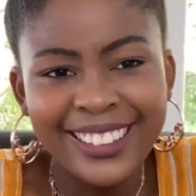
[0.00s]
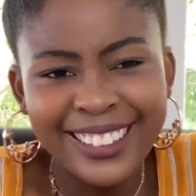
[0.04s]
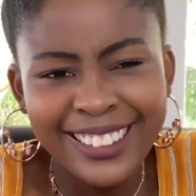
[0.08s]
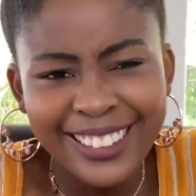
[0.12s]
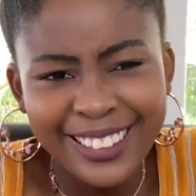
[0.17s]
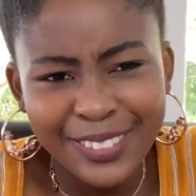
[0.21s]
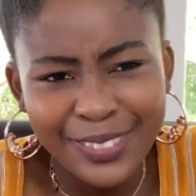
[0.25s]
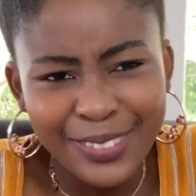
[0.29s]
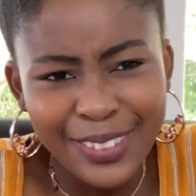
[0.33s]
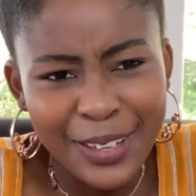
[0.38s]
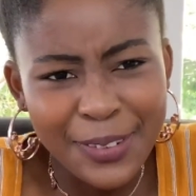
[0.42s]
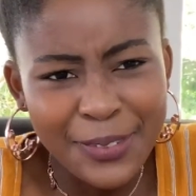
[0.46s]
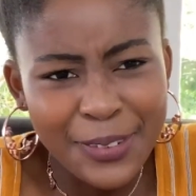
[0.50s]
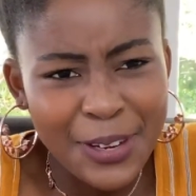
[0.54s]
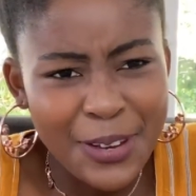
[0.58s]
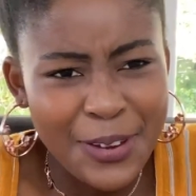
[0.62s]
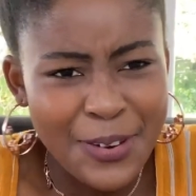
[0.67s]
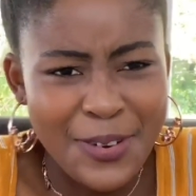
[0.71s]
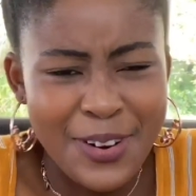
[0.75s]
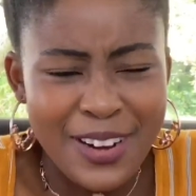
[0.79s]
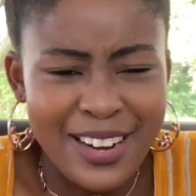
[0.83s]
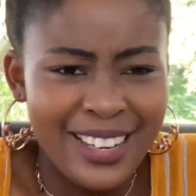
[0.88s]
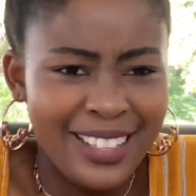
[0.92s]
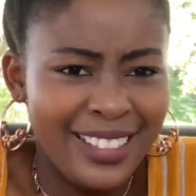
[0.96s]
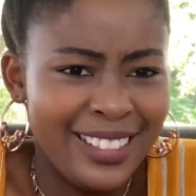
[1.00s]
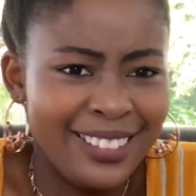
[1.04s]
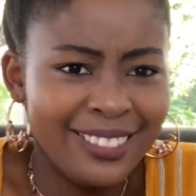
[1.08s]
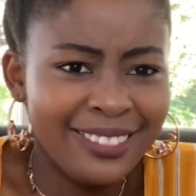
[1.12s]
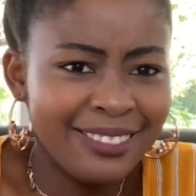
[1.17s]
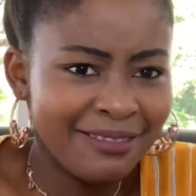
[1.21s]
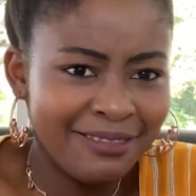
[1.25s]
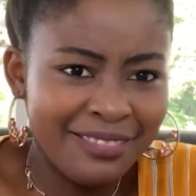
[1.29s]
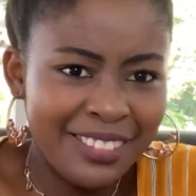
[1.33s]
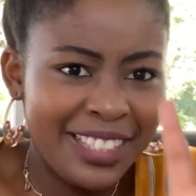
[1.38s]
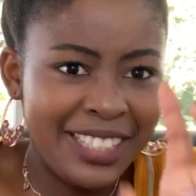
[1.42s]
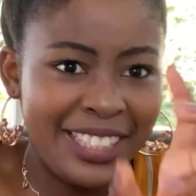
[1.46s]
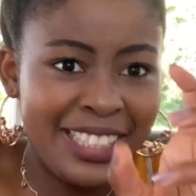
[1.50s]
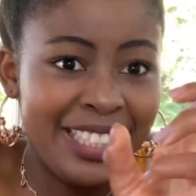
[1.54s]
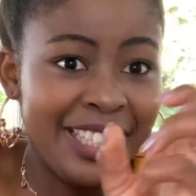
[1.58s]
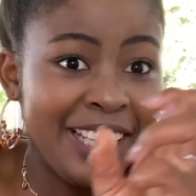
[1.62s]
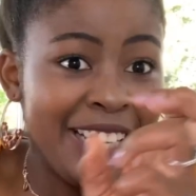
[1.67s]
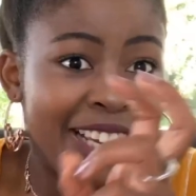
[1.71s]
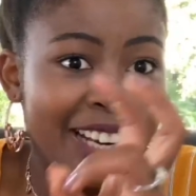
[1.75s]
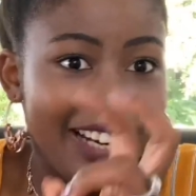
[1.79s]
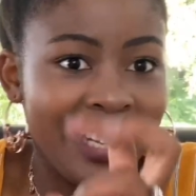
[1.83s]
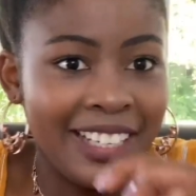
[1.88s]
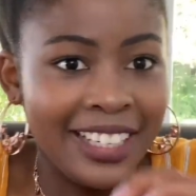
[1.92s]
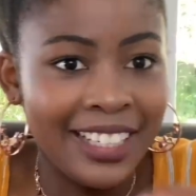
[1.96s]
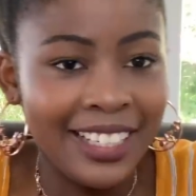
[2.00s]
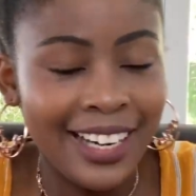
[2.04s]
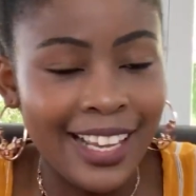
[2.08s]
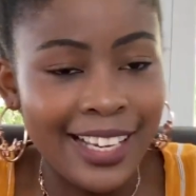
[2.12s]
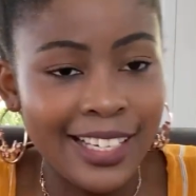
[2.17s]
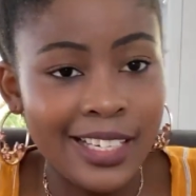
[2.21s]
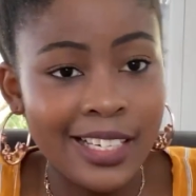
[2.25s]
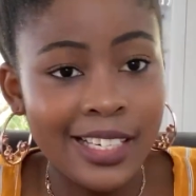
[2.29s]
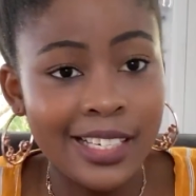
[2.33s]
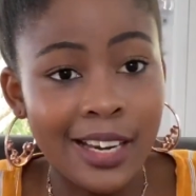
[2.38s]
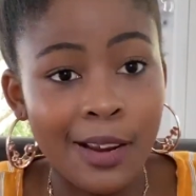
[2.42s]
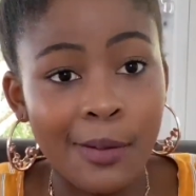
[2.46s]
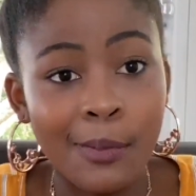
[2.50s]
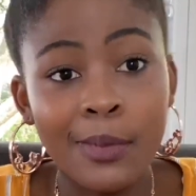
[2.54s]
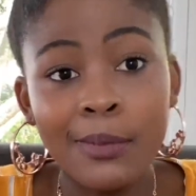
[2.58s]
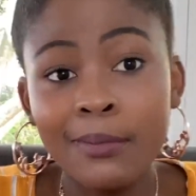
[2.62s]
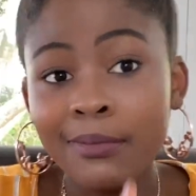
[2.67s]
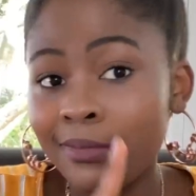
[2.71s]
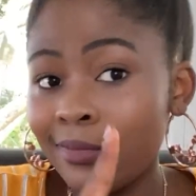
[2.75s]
If ever you're in a secret relationship,